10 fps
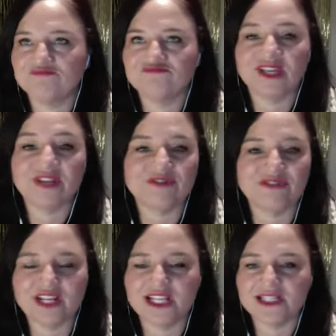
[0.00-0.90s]

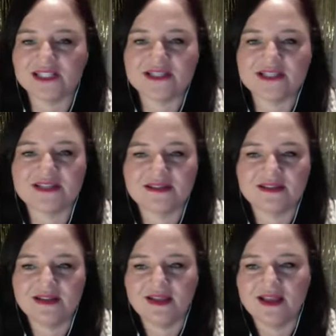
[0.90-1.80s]
infinite
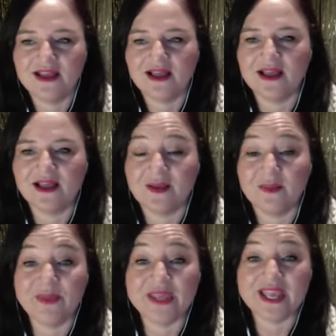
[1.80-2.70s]

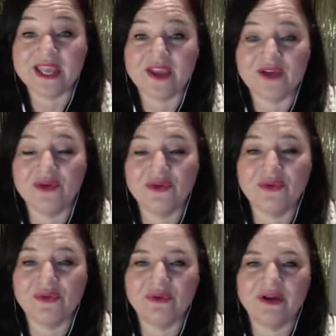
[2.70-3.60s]
being
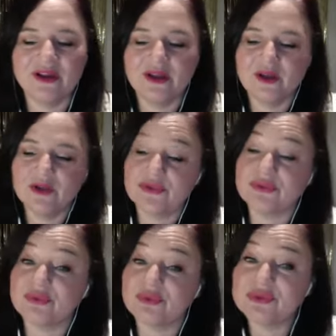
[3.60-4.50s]
who,
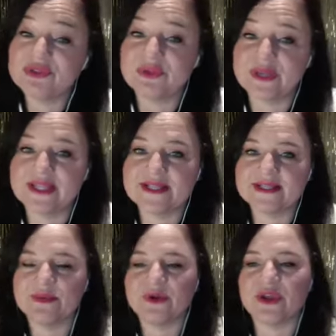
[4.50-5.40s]
through doing this
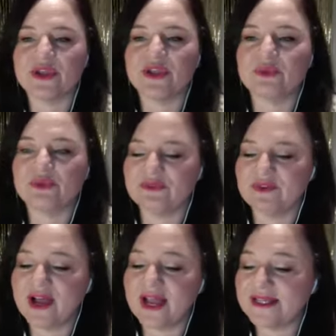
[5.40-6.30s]
work, you will
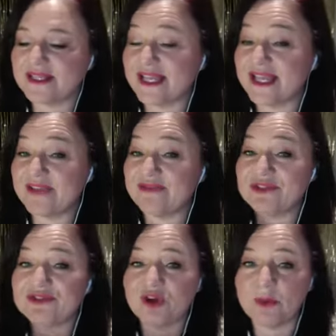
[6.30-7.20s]
find if
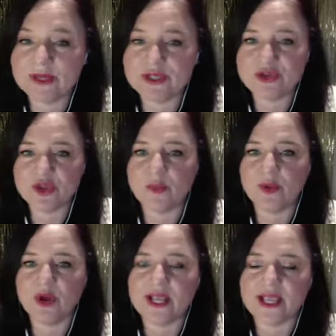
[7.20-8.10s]
you drop into your
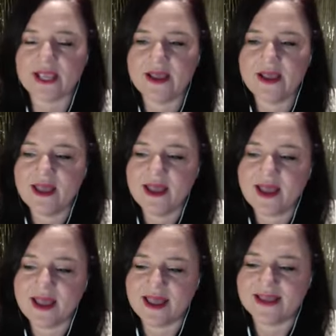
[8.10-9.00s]
body
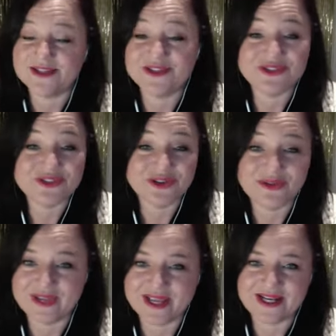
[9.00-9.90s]
and you
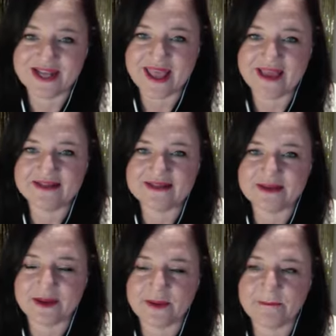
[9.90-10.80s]
don't get an
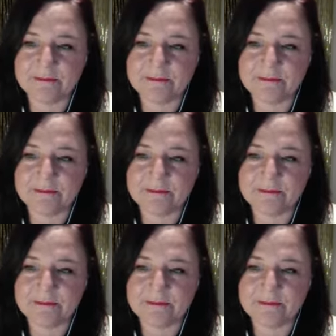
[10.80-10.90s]
answer,